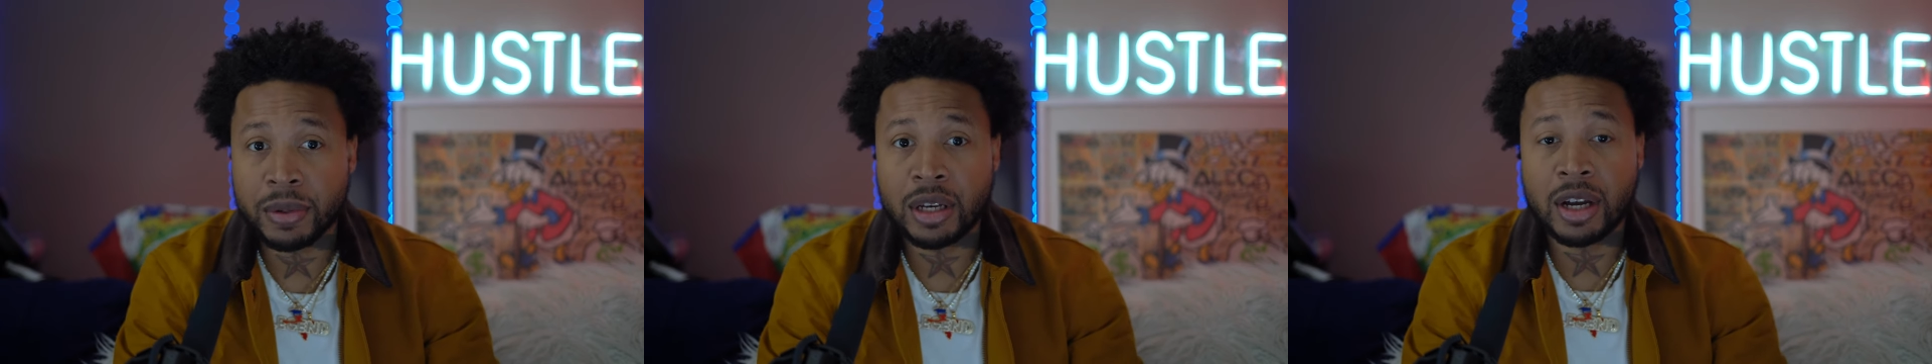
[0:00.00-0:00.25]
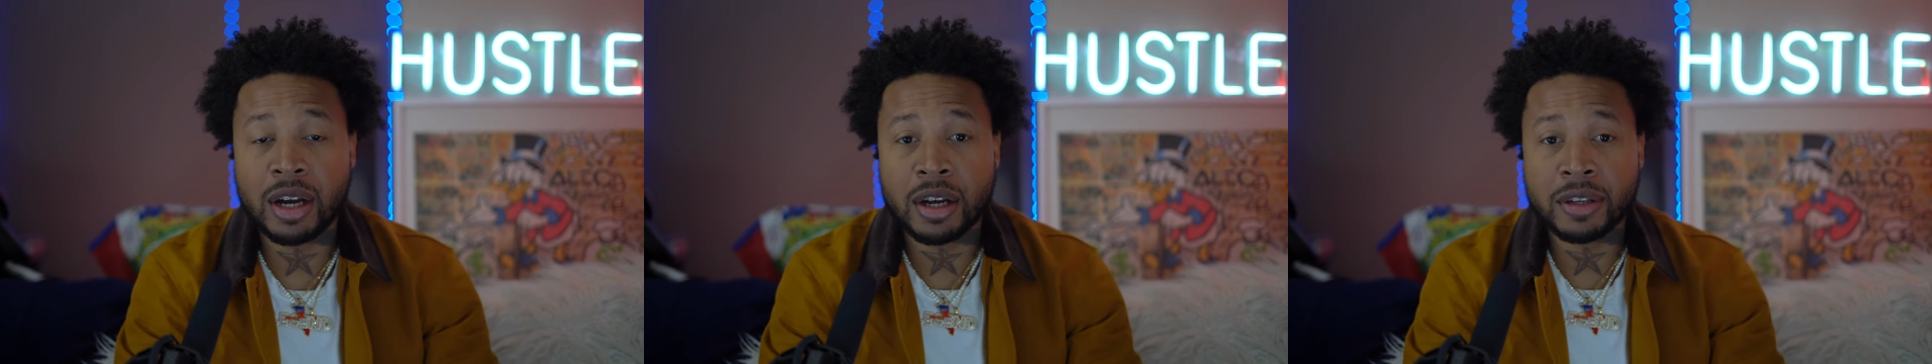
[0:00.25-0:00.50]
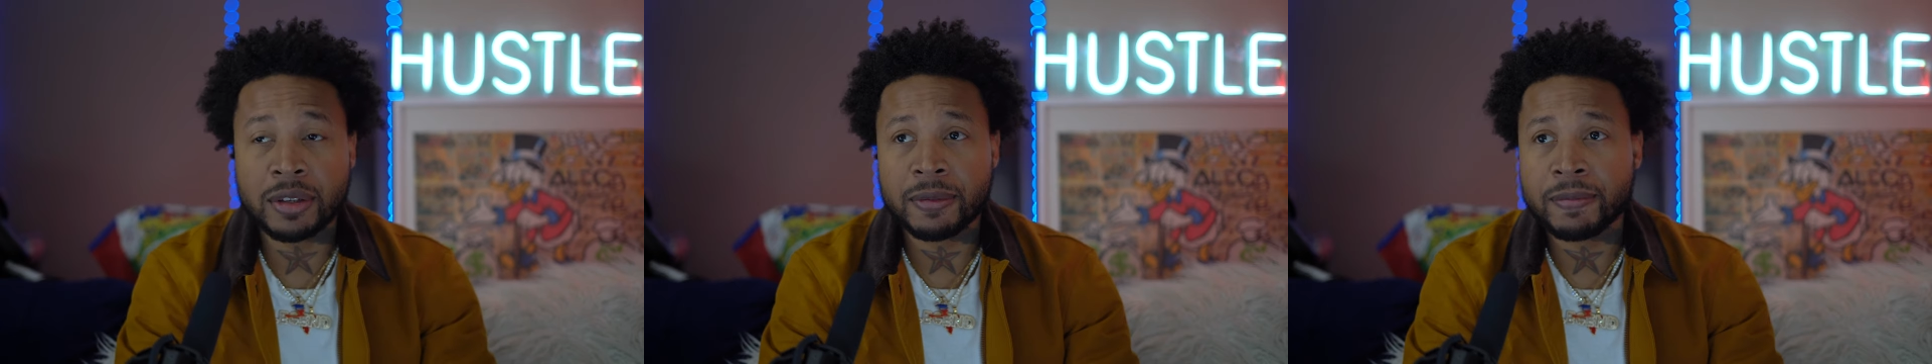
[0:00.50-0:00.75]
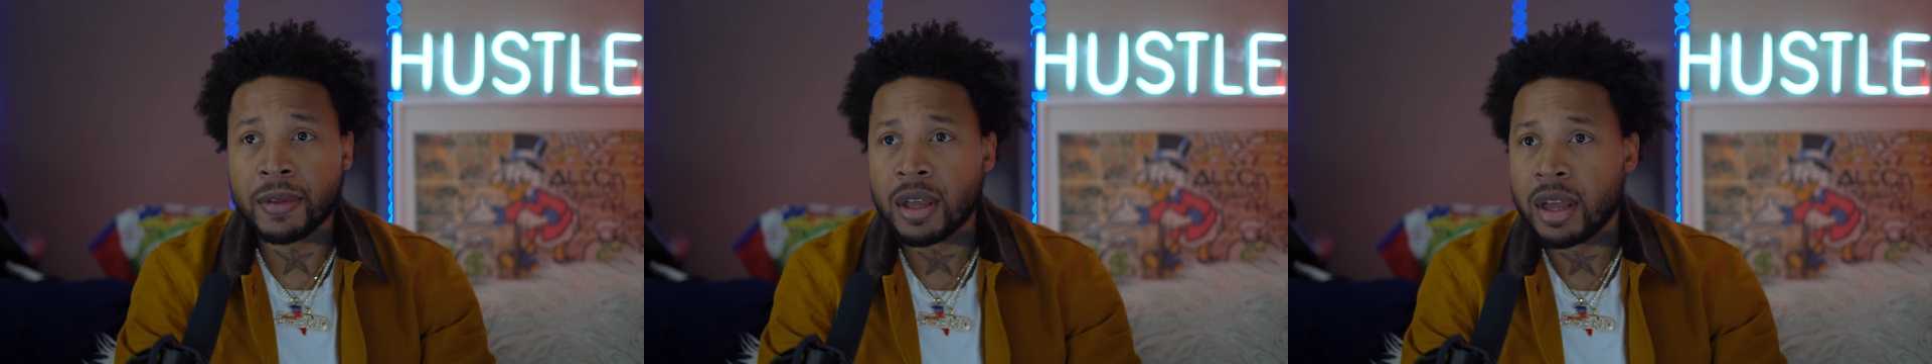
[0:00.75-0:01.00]
because
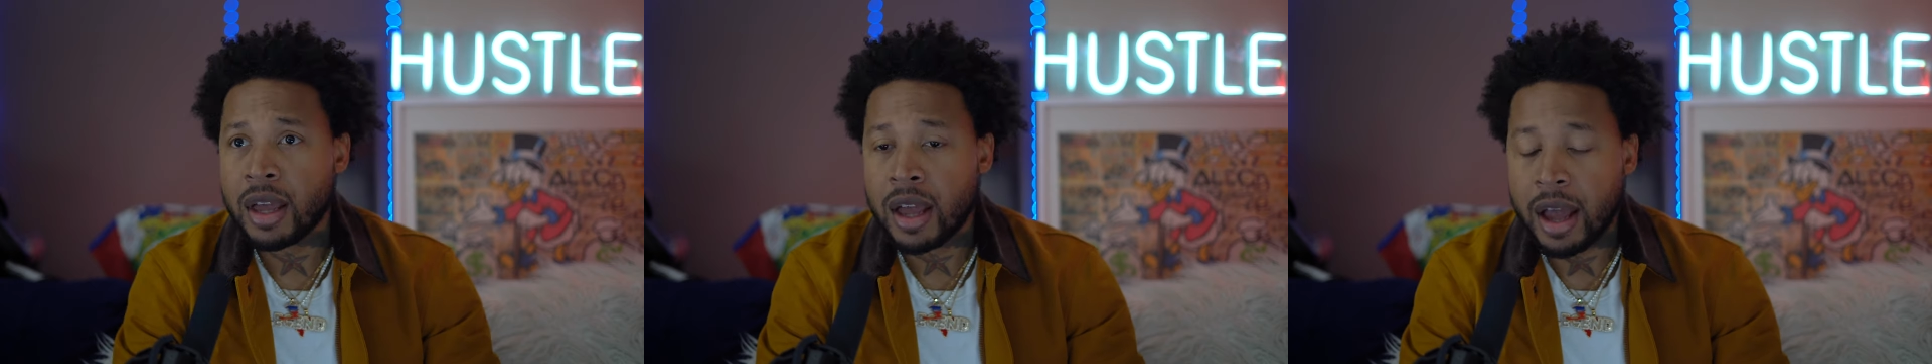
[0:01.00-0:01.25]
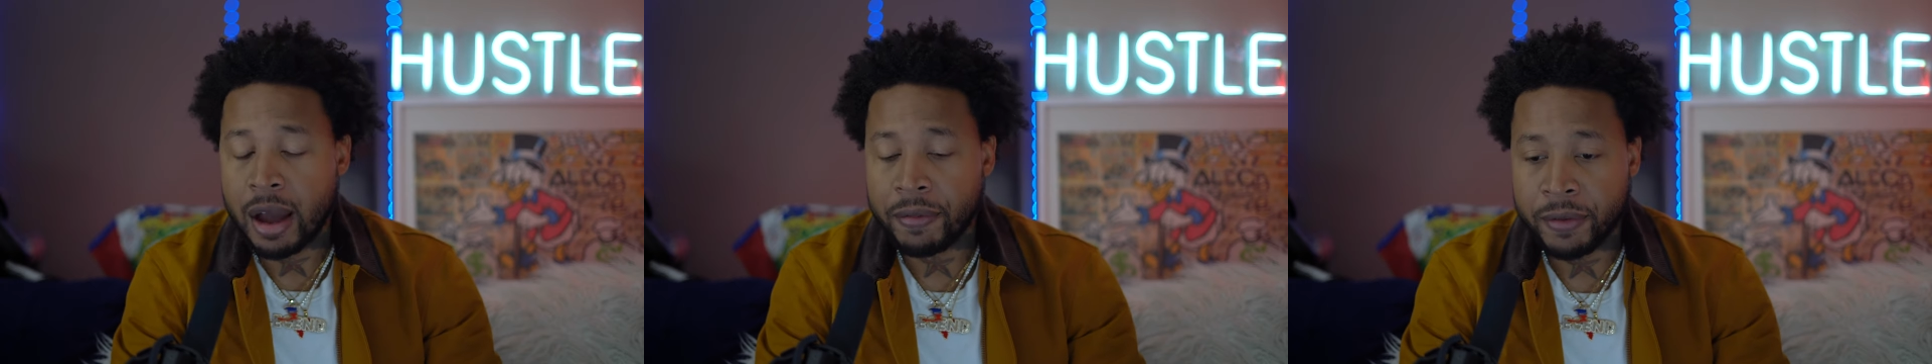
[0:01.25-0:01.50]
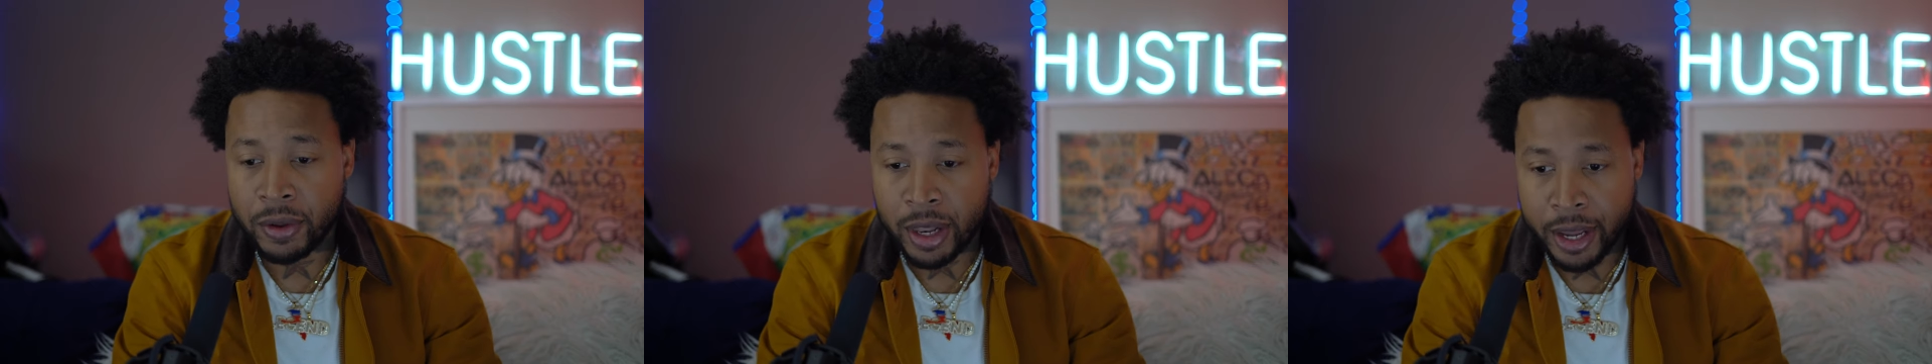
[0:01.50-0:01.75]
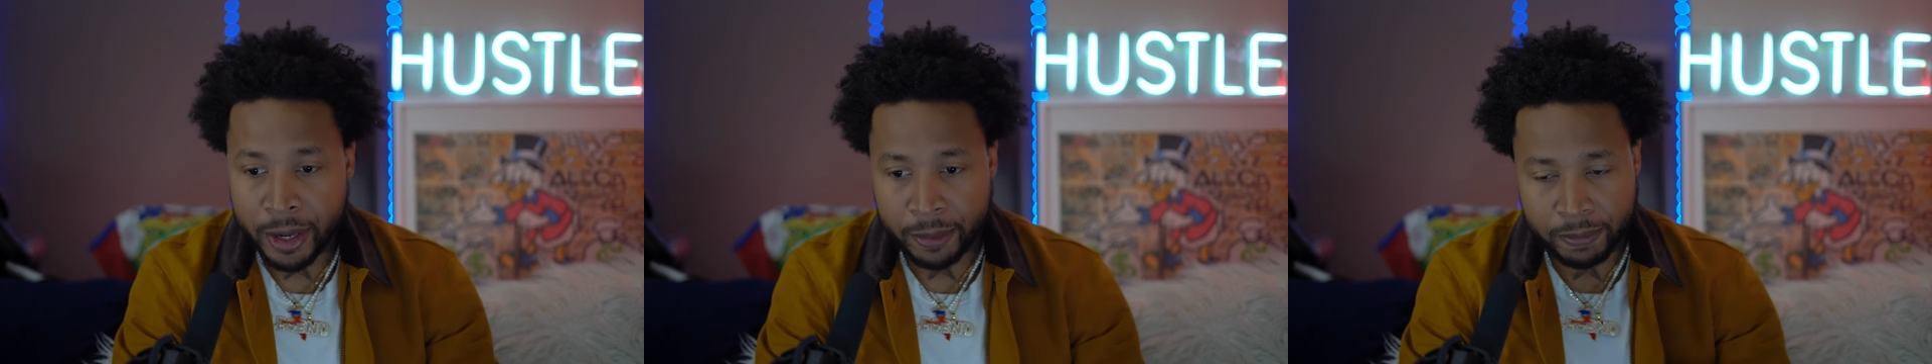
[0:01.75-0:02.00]
I feel
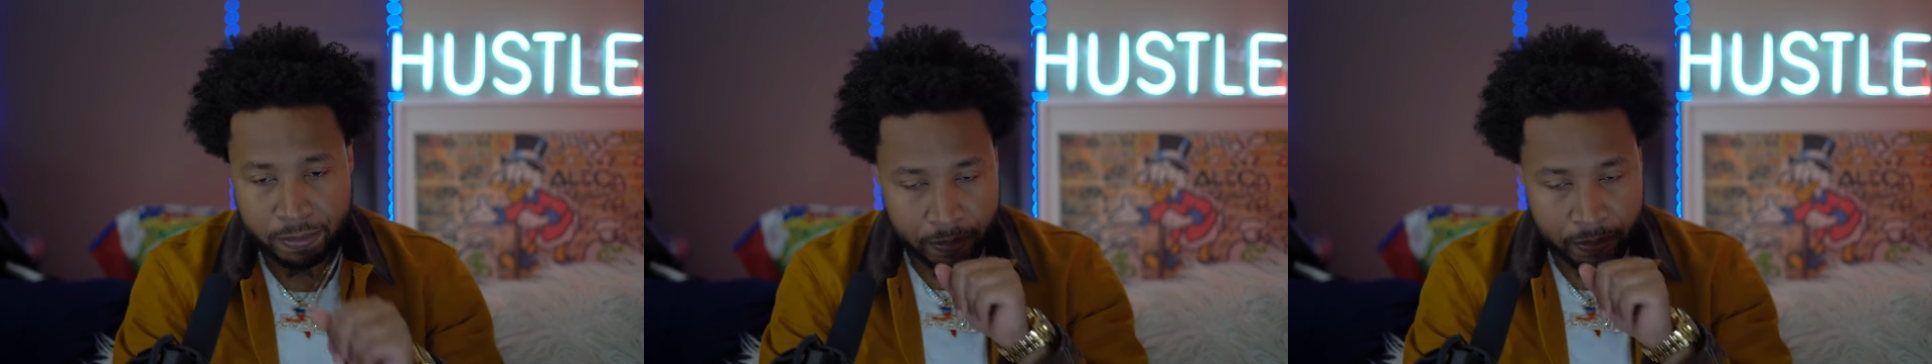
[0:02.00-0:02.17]
like